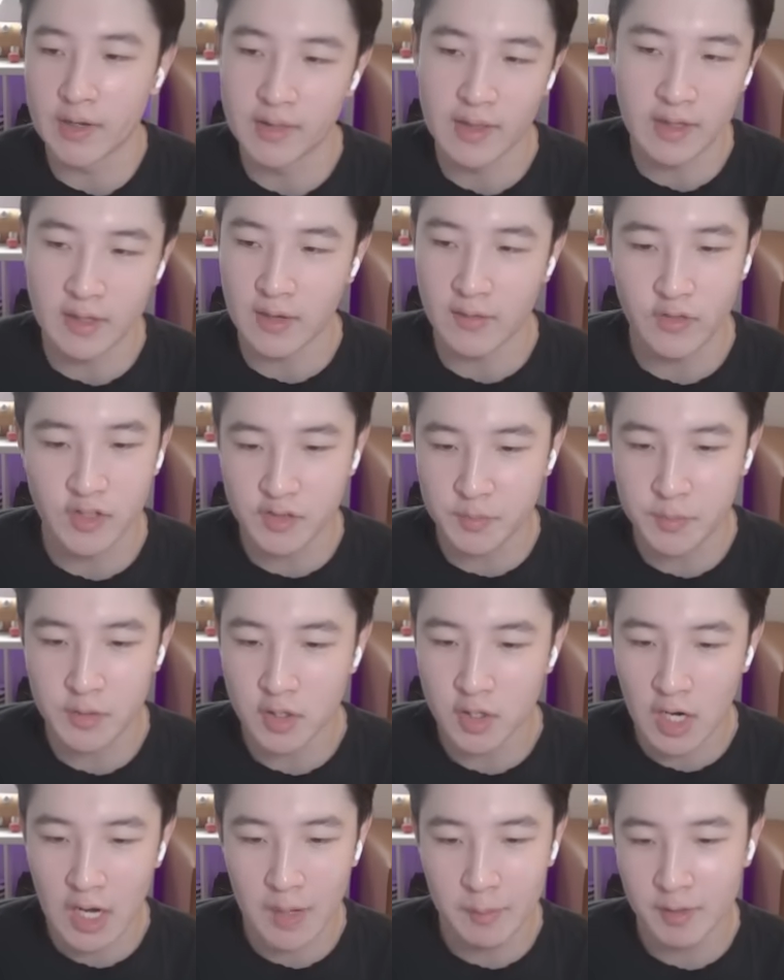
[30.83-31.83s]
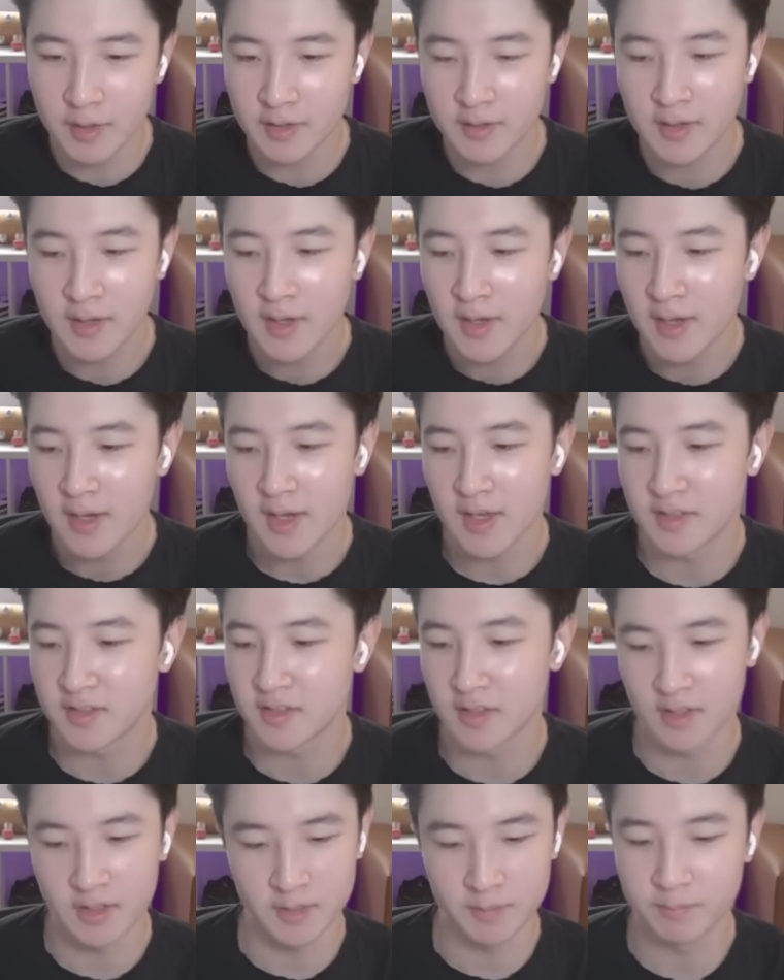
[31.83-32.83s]
Like you have the Spear Goblin, it's
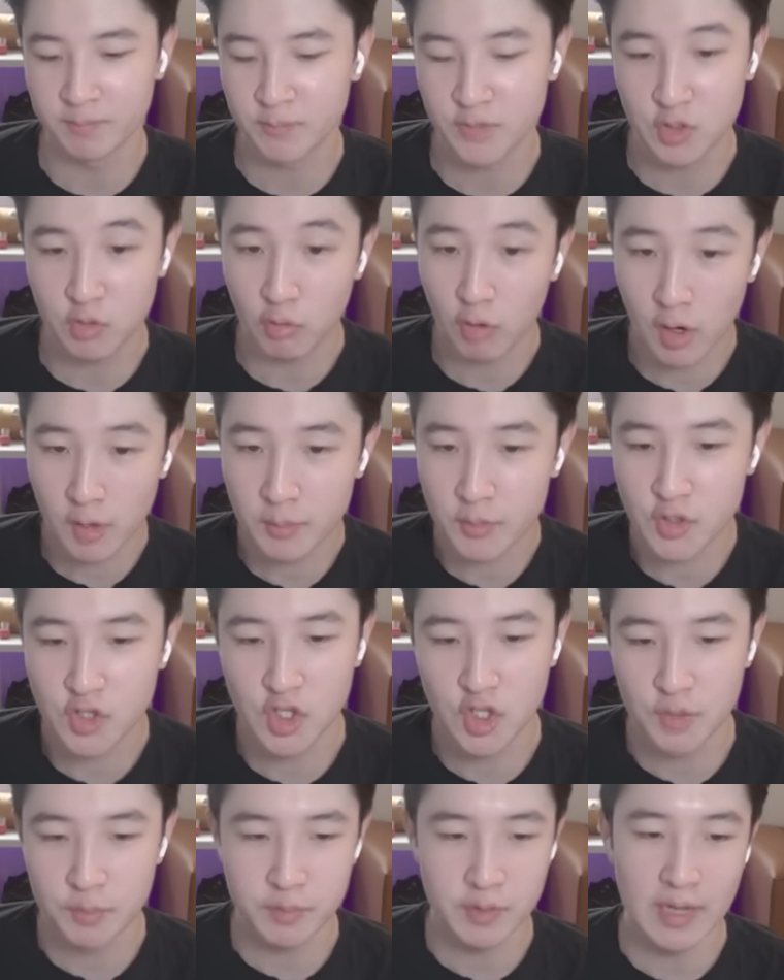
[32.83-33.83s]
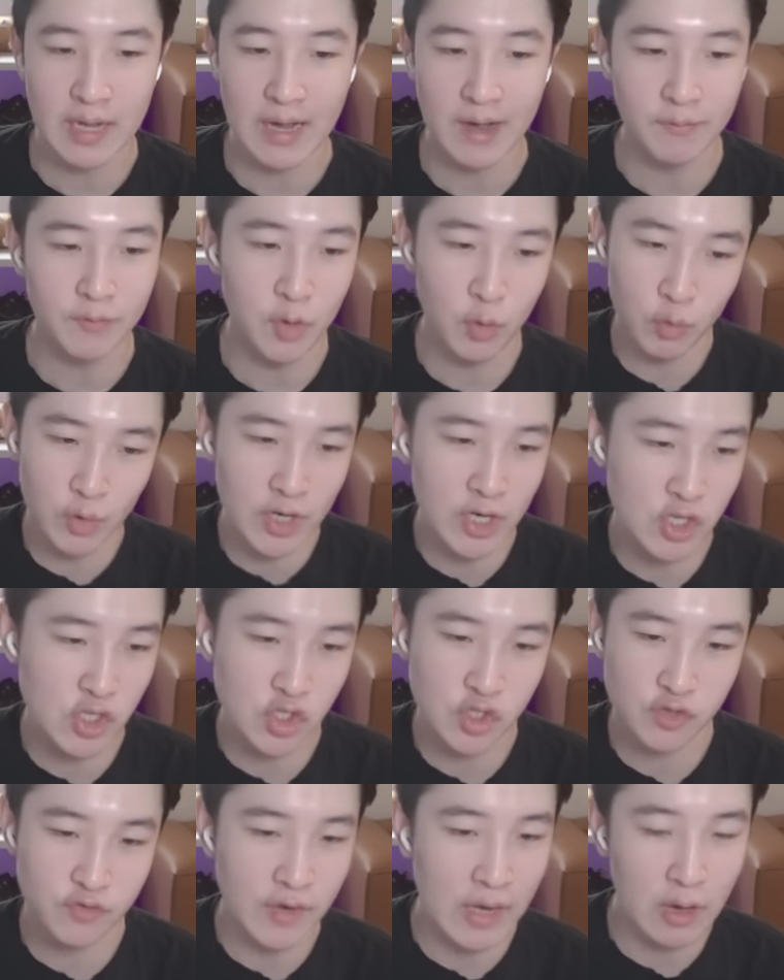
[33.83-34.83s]
a Swarm Troop, you have the
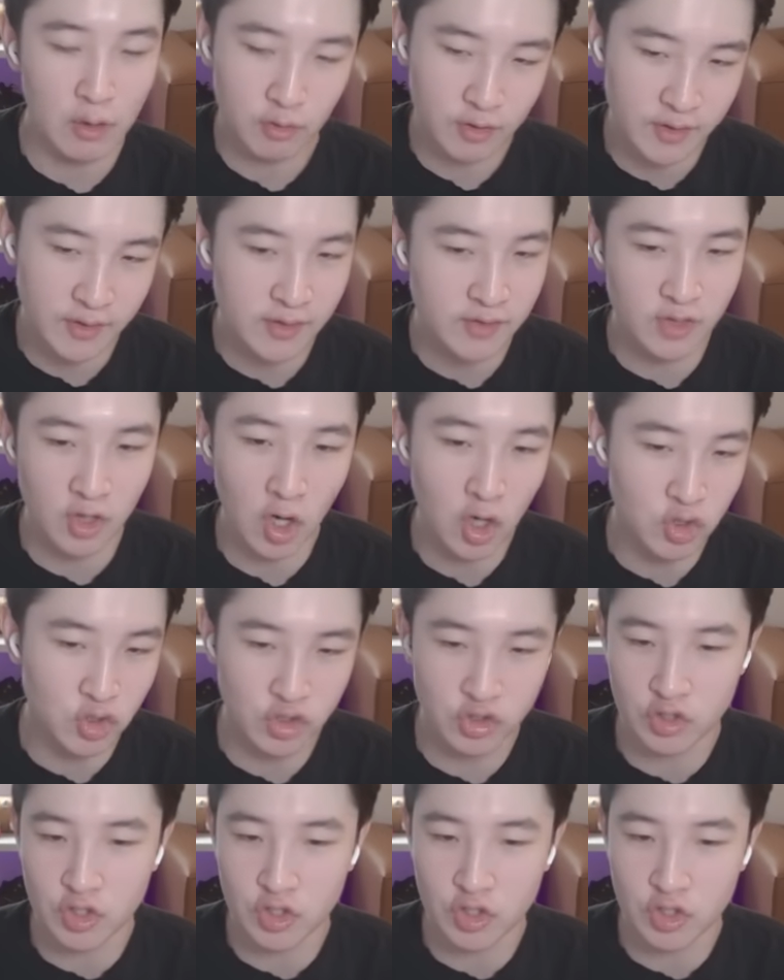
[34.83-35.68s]
Witch, Valkyrie, these are all just